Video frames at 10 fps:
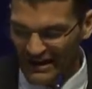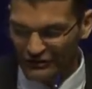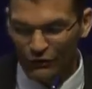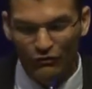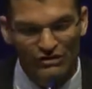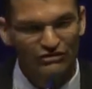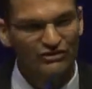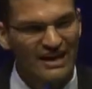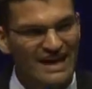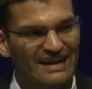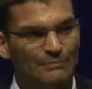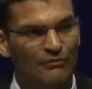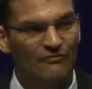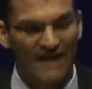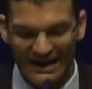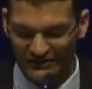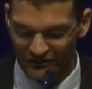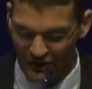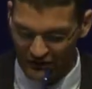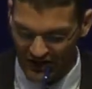So Christianity provides a
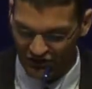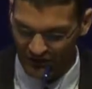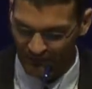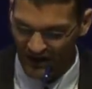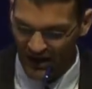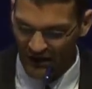foundation